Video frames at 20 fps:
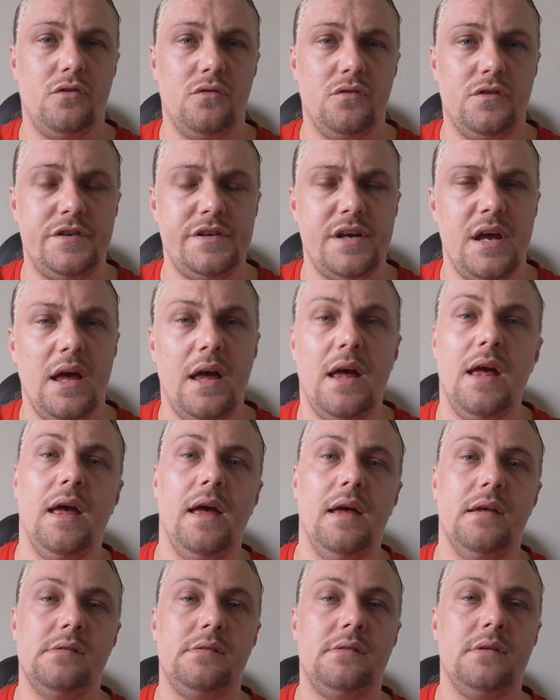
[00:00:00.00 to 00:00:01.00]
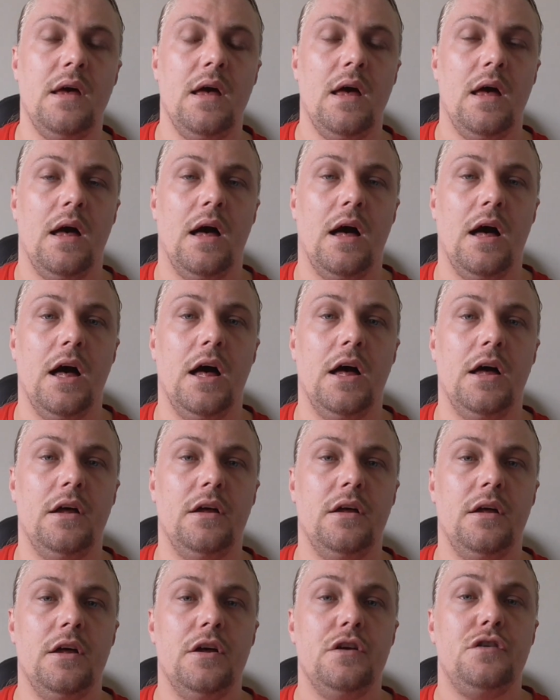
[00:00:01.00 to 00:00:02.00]
share is,
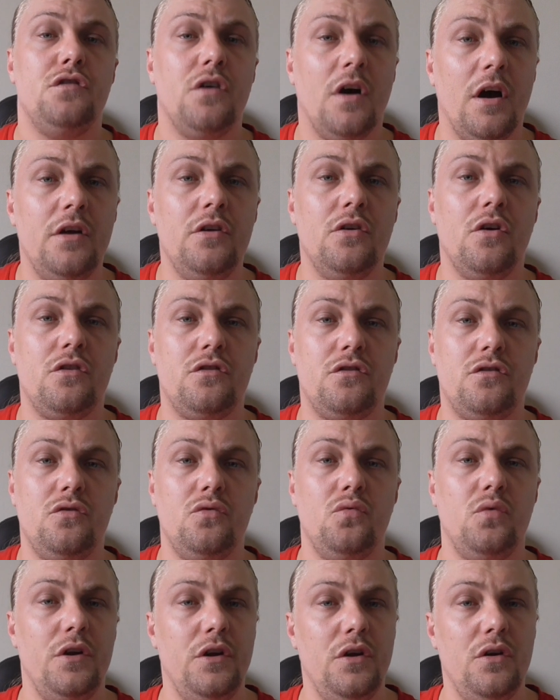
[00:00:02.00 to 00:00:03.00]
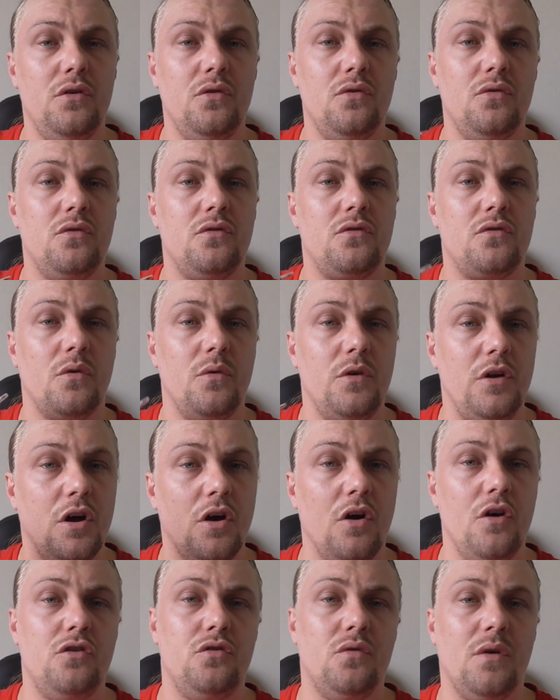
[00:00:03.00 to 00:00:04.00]
try not to, when you
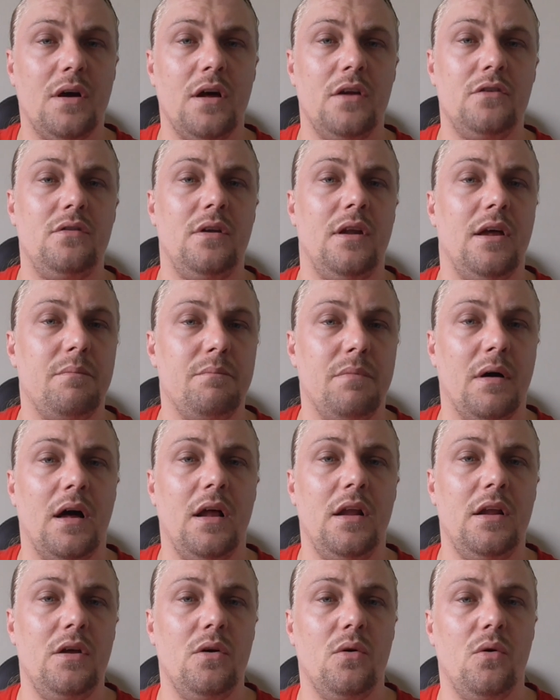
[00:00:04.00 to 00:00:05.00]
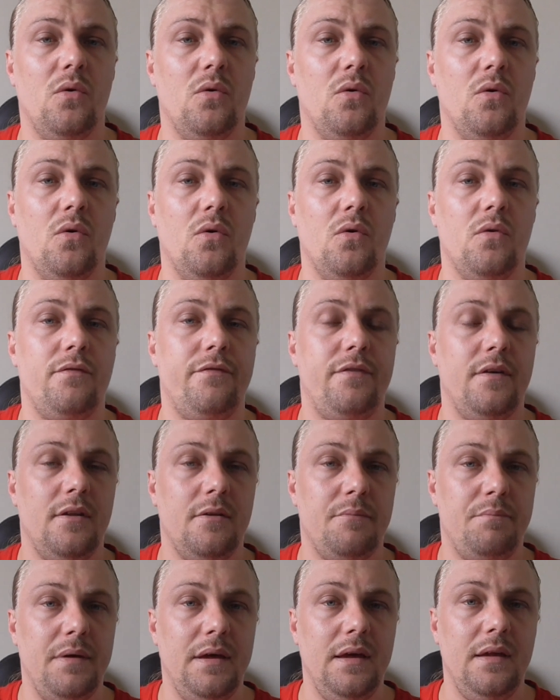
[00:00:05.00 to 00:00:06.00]
go into a country like Bali or
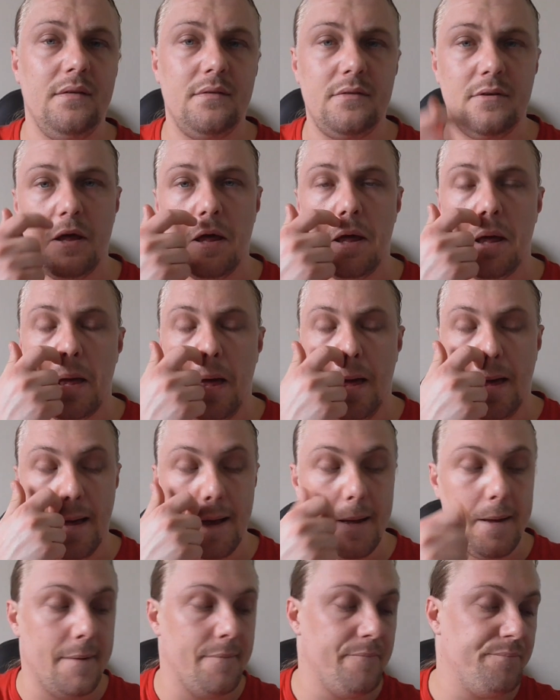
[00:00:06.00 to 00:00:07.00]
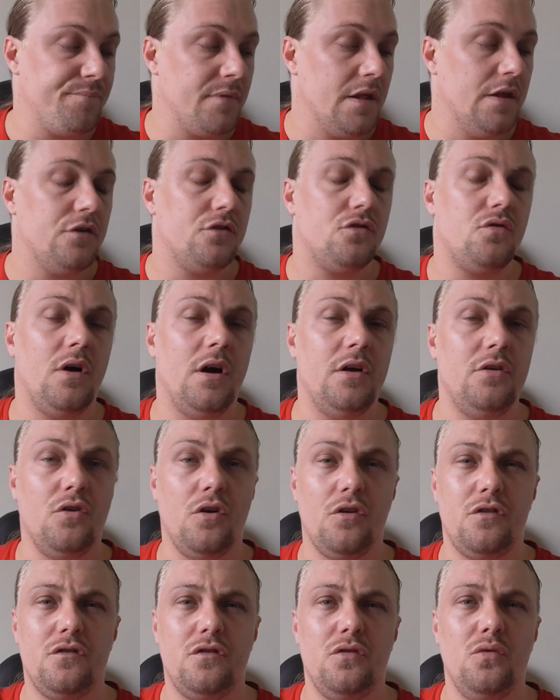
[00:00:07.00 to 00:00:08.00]
Philippines, try
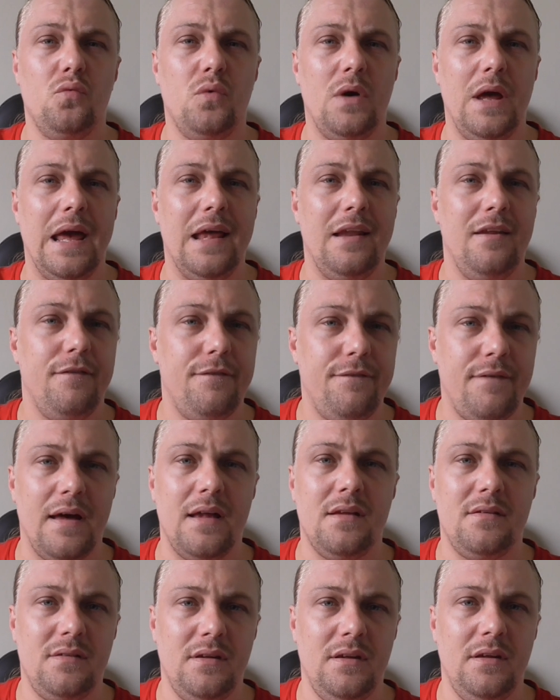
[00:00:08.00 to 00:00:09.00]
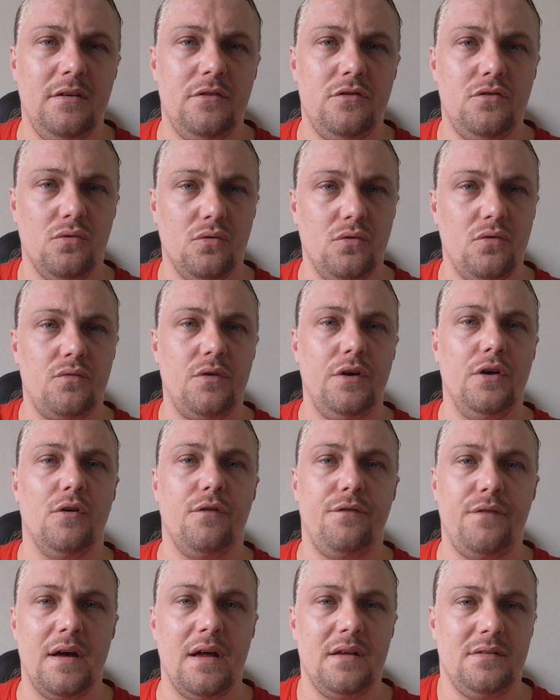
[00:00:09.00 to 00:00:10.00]
not to wear any fancy jewelry or
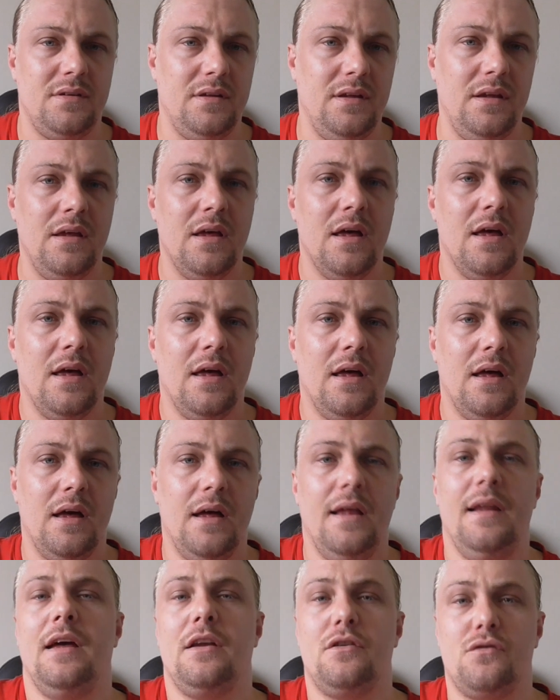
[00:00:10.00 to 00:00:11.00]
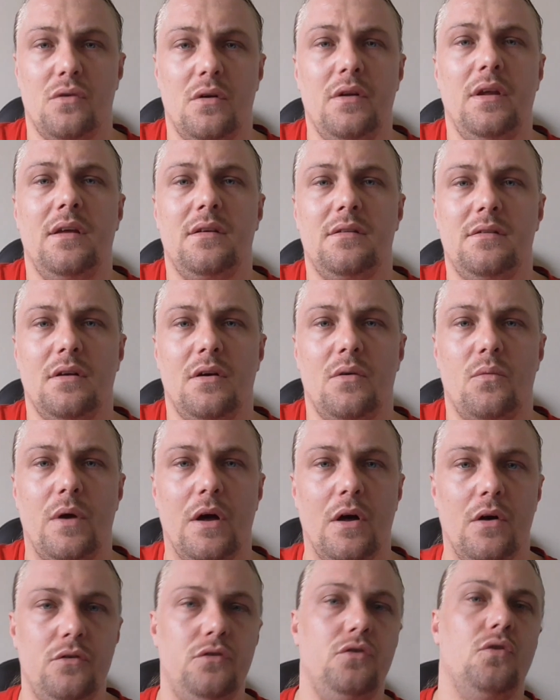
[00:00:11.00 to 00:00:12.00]
fancy electronics
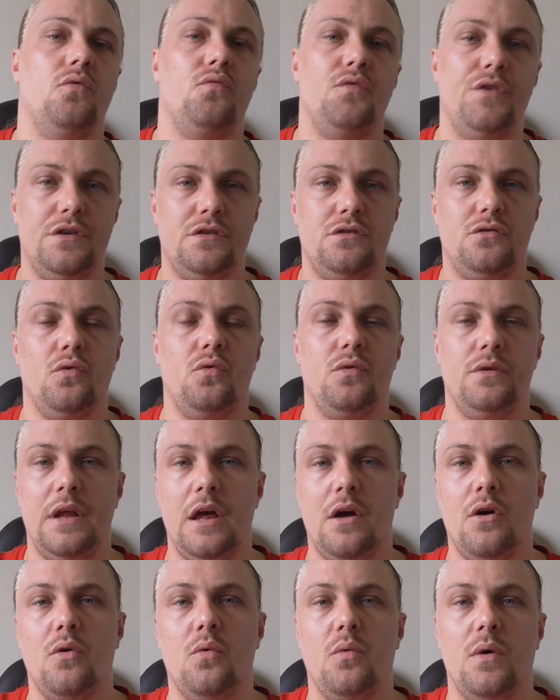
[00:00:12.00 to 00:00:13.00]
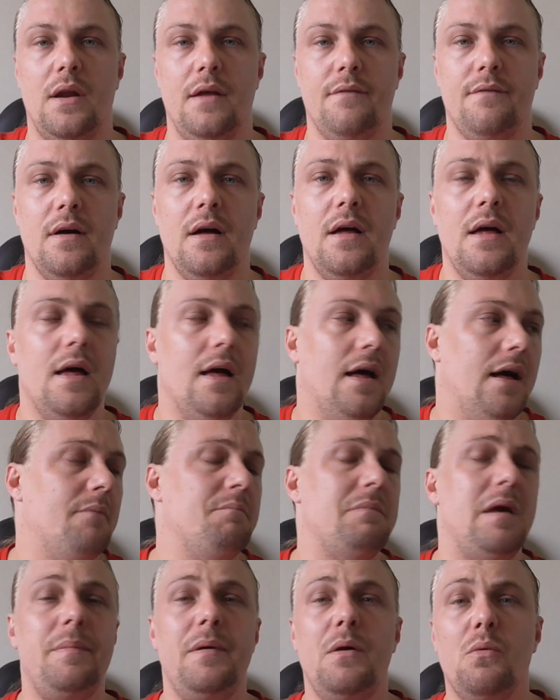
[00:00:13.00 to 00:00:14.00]
around your wrist or neck or whatever.
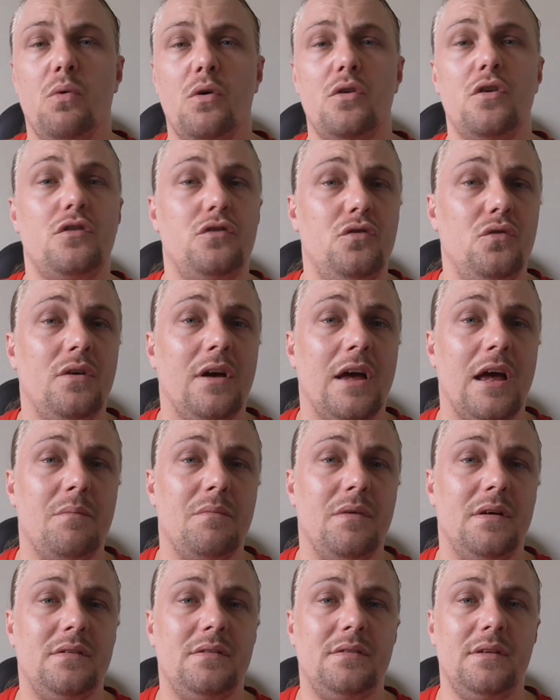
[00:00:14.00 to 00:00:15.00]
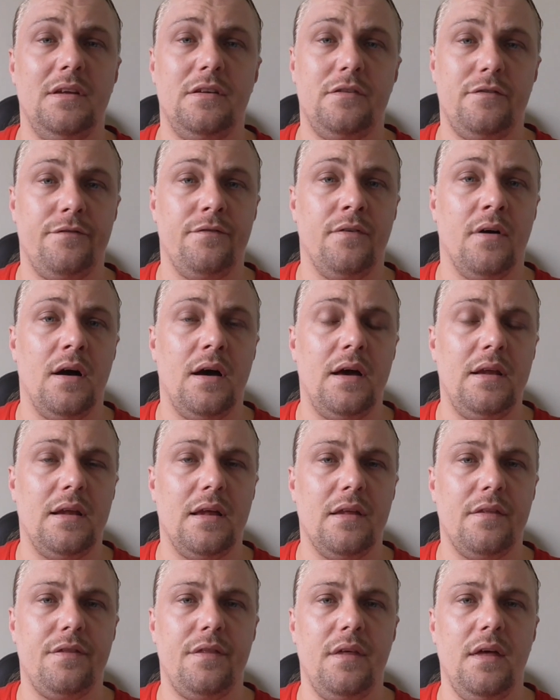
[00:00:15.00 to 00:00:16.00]
Maybe 1 or 2 cameras is fine,
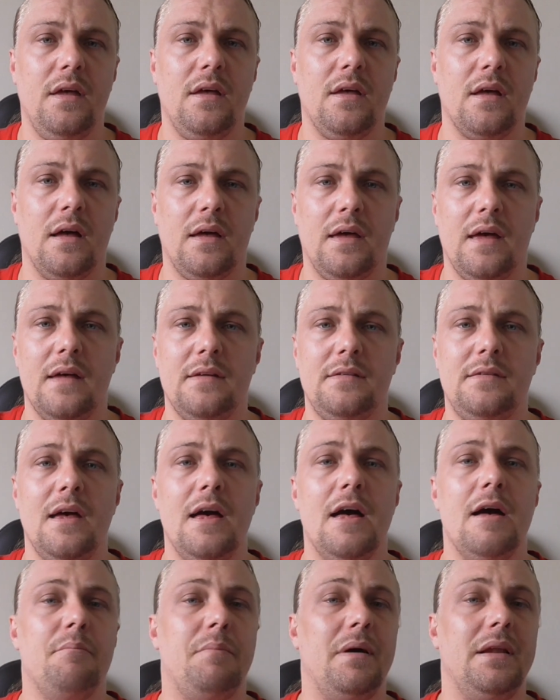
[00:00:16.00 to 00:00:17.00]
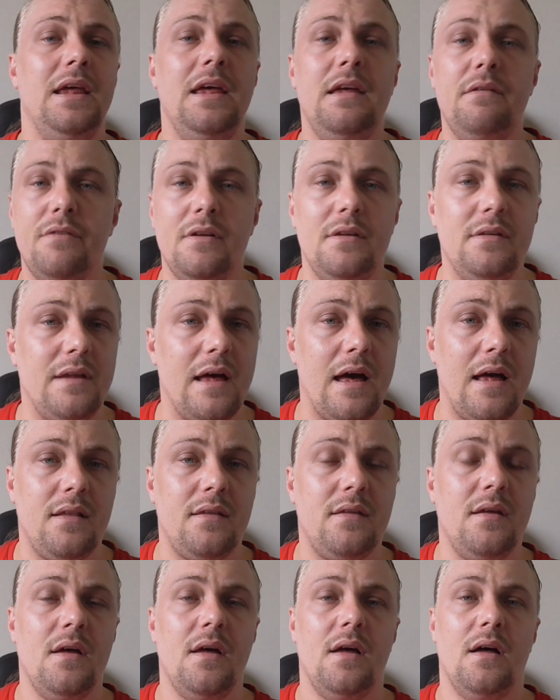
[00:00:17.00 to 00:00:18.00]
I guess, but even
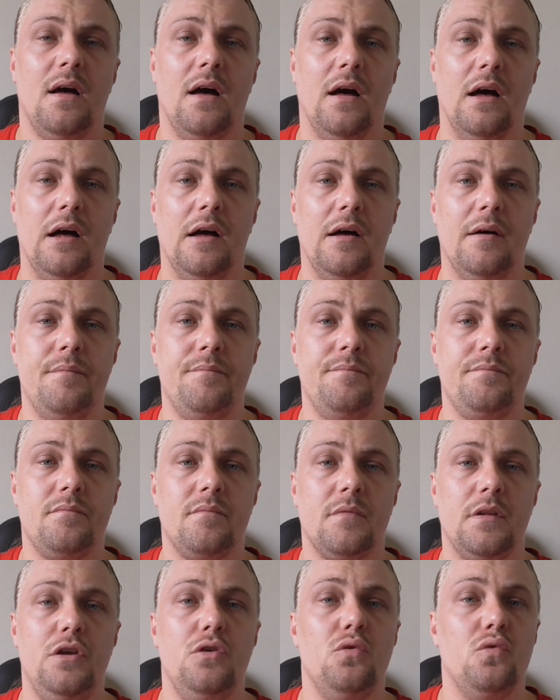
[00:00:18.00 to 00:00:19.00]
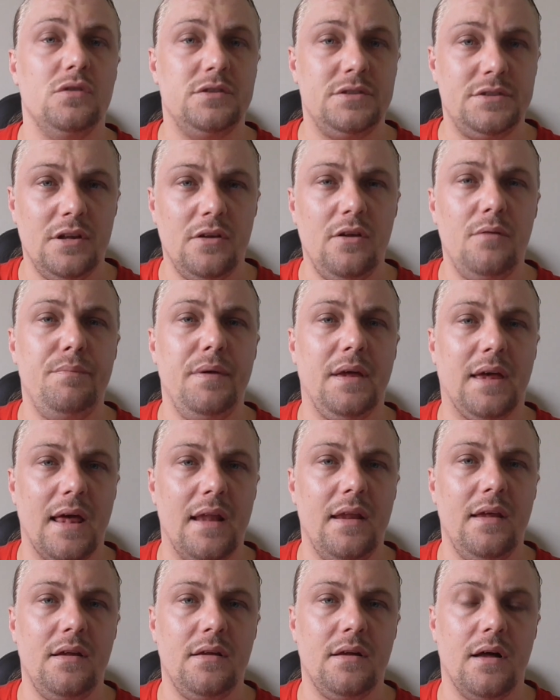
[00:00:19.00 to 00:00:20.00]
that, you will still be
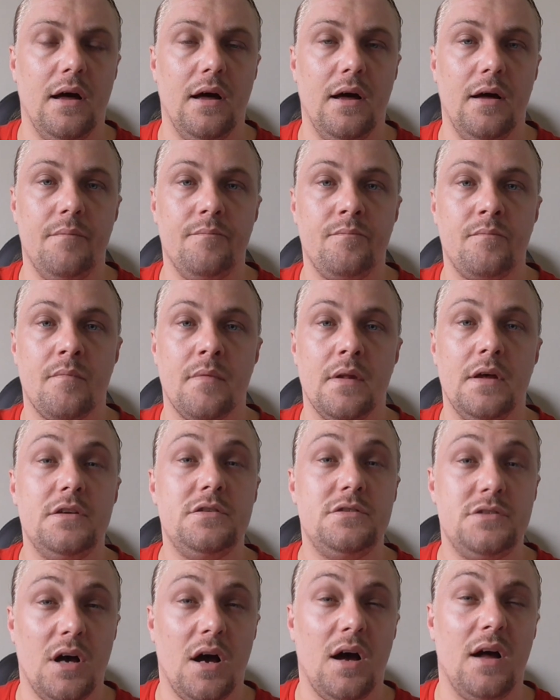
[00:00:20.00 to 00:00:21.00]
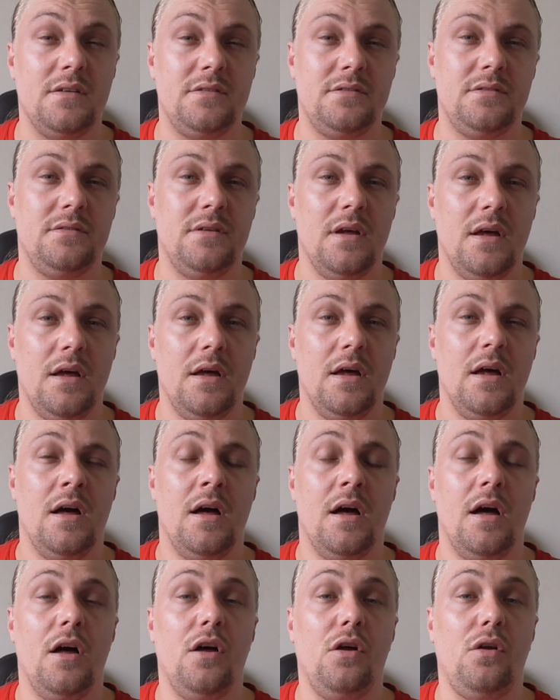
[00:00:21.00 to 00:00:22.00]
getting charged
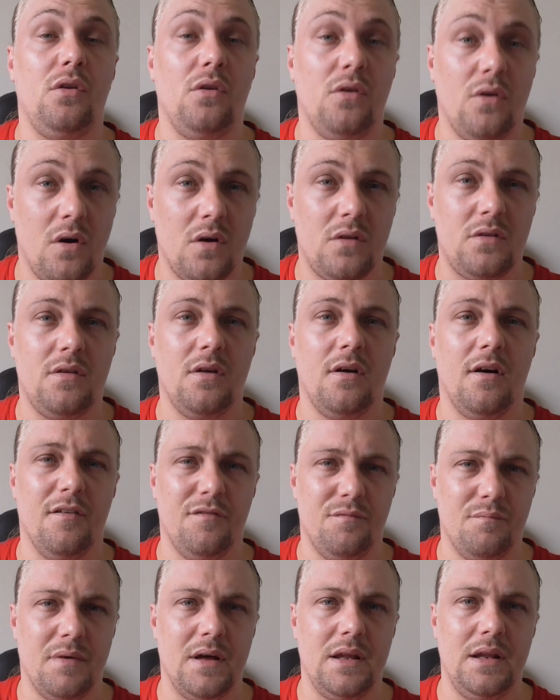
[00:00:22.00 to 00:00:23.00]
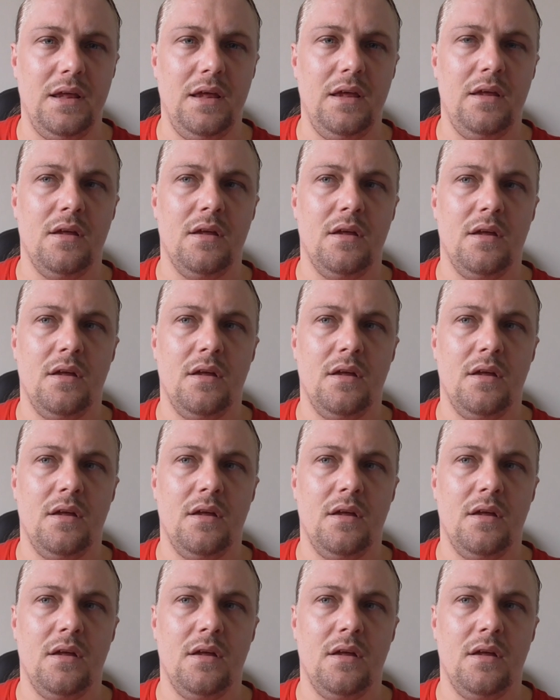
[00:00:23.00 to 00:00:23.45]
a lot of money